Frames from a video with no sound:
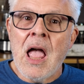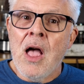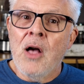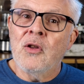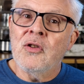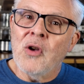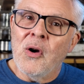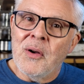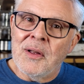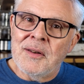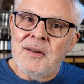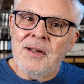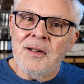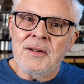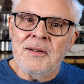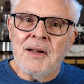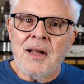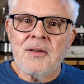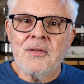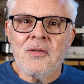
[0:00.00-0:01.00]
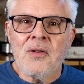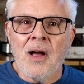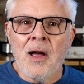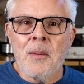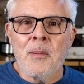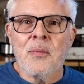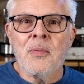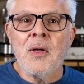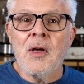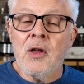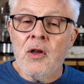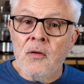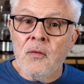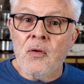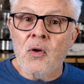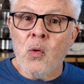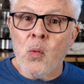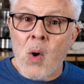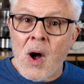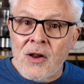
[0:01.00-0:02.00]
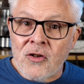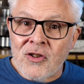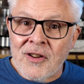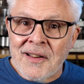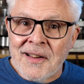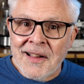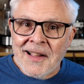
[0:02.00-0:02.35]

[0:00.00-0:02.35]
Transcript: So, until next time, thank you for watching.